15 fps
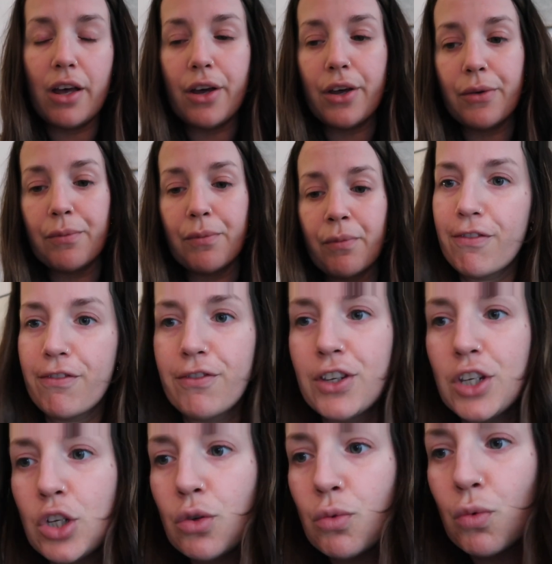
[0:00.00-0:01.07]

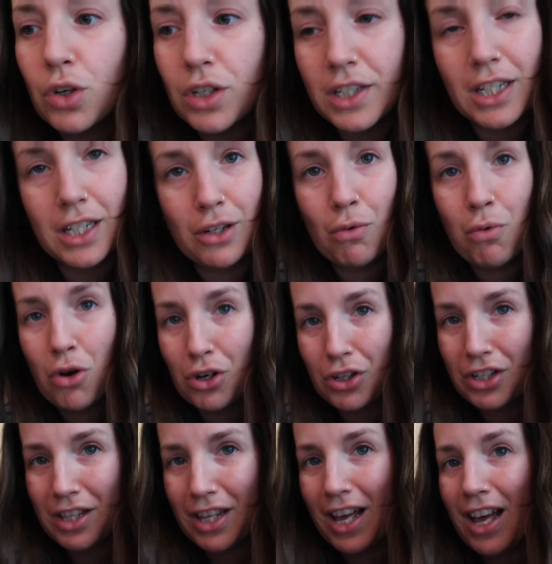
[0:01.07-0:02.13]
If you wanted to
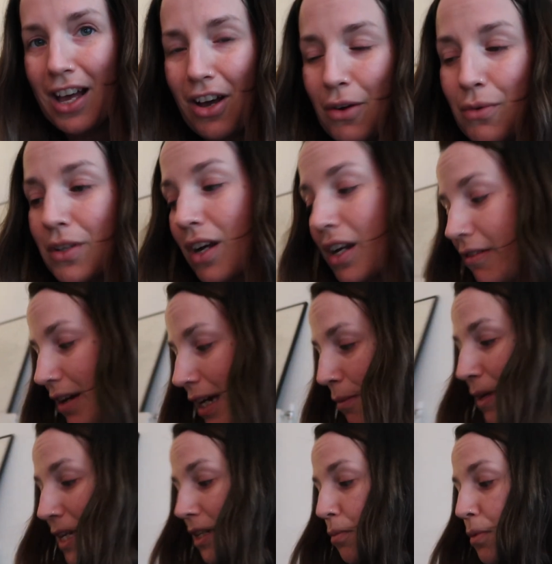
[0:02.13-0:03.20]
watch that, I would highly
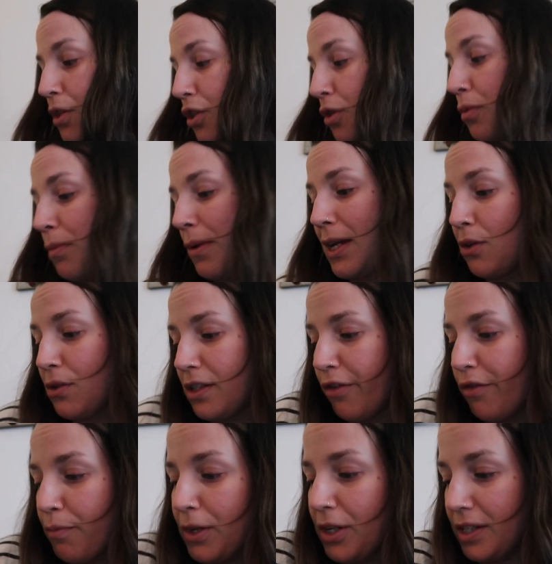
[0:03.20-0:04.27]
recommend it, but do prepare
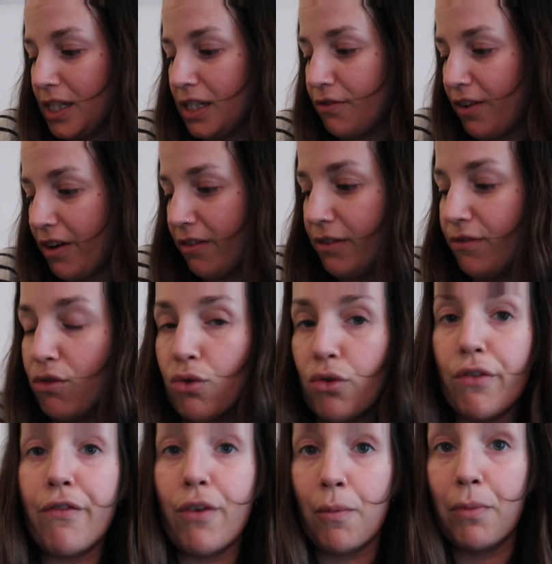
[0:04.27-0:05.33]
yourself because it's very
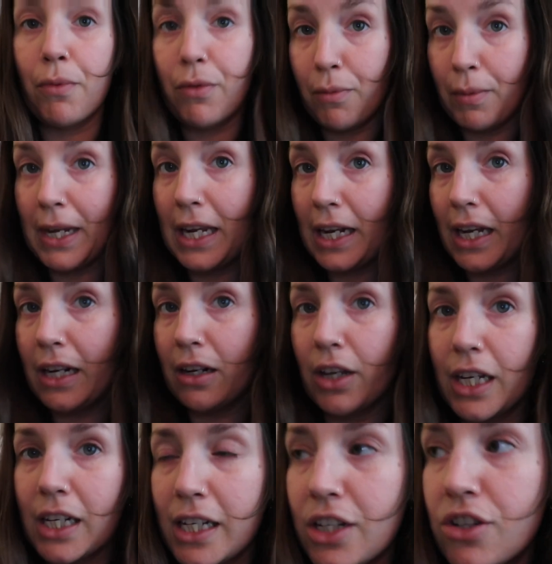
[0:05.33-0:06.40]
raw from the beginning,
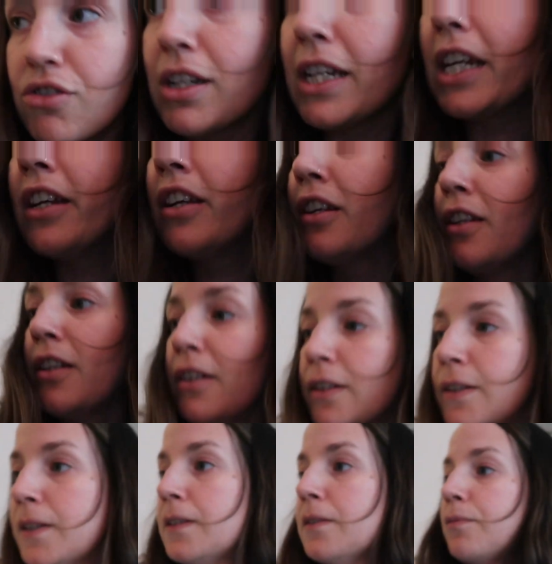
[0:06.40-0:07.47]
like literally
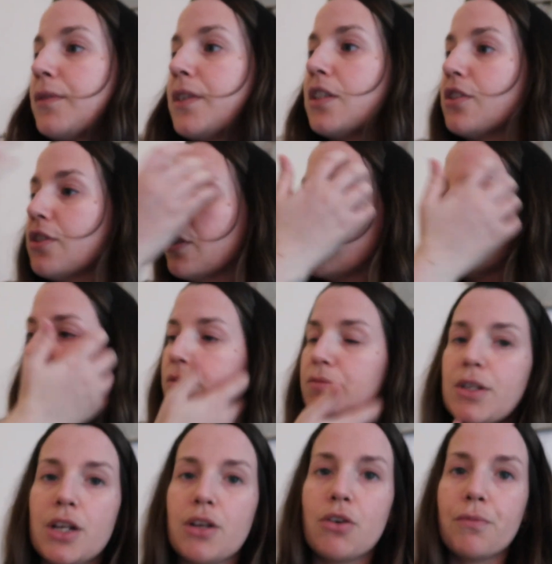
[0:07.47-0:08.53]
as soon as you turn it